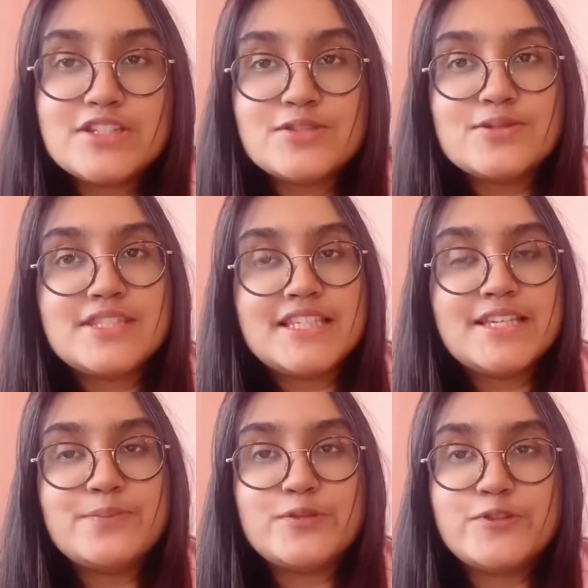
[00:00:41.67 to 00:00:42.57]
see
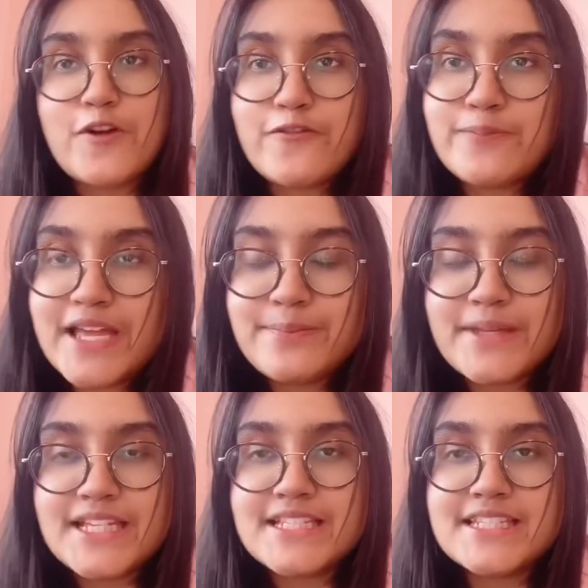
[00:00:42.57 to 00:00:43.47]
more of my
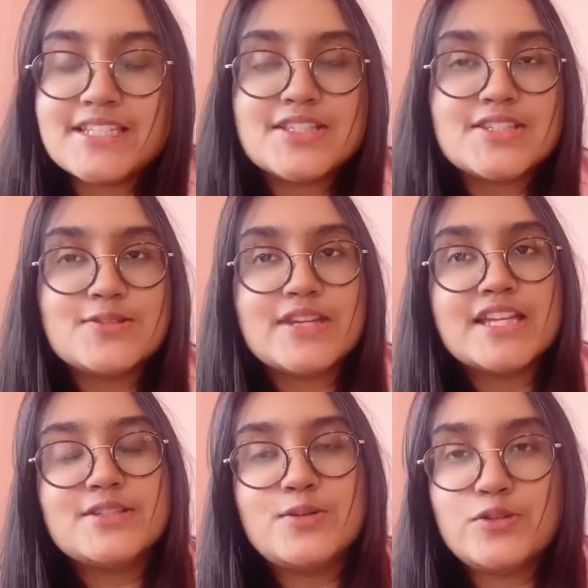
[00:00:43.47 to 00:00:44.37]
paintings you can
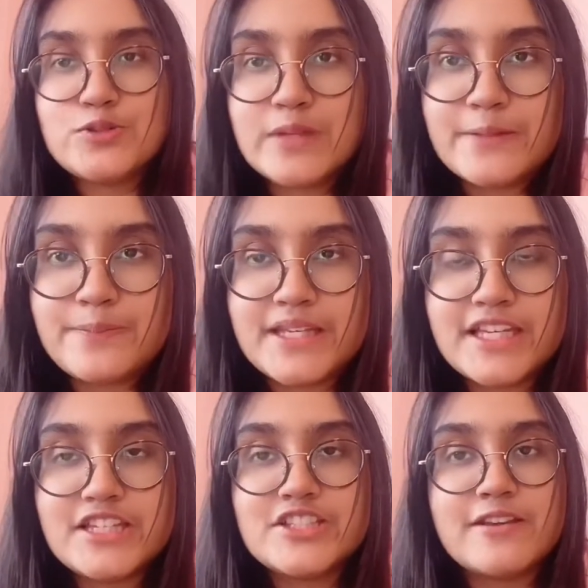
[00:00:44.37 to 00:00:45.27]
go to my
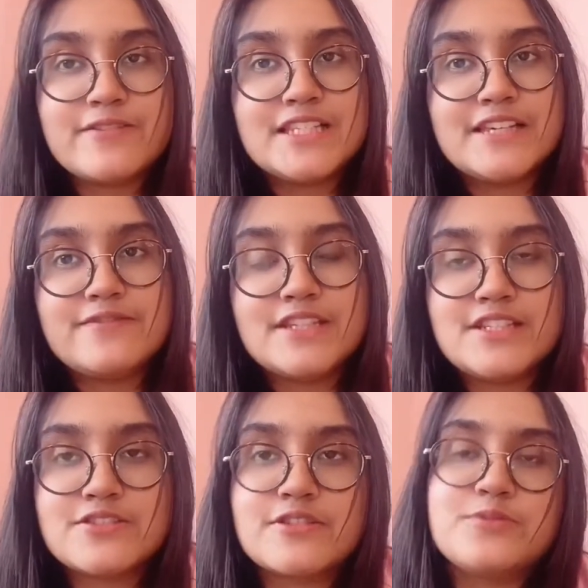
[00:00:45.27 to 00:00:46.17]
page i will give the
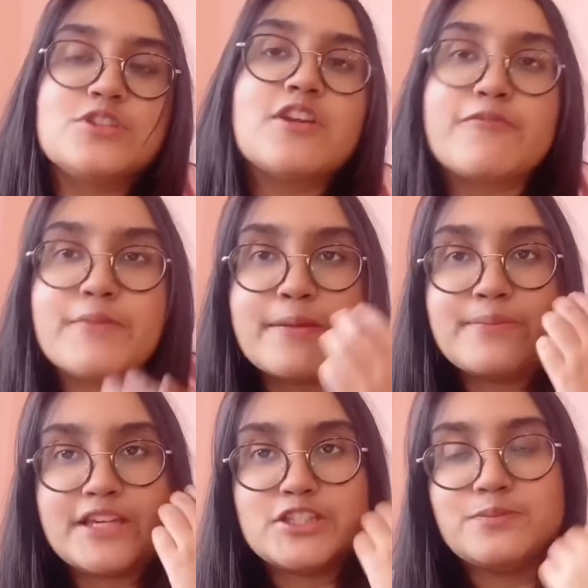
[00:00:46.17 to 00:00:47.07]
description of my
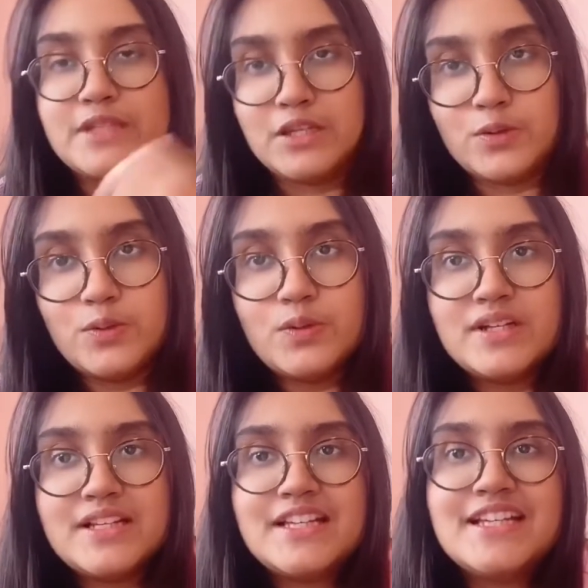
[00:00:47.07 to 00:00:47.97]
page below
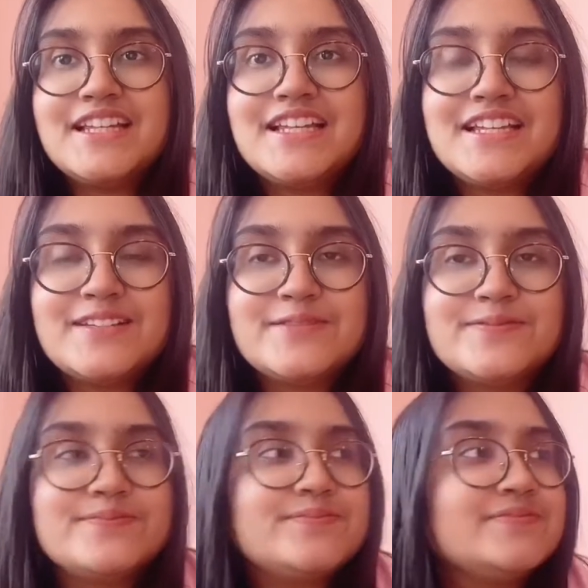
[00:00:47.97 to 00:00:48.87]
hey sis i have
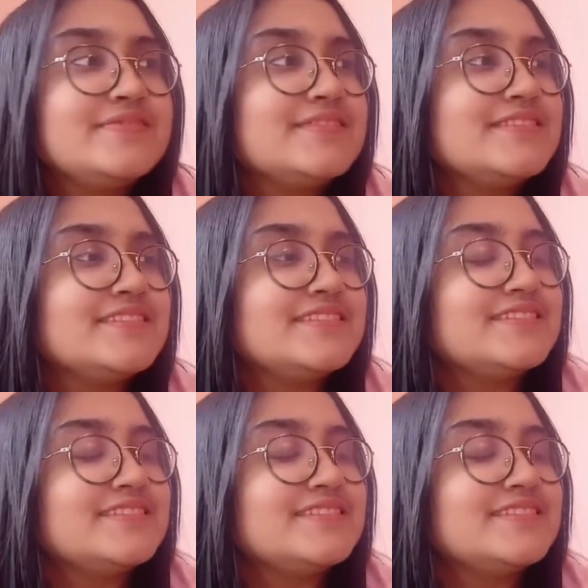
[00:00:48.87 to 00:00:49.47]
a gift for you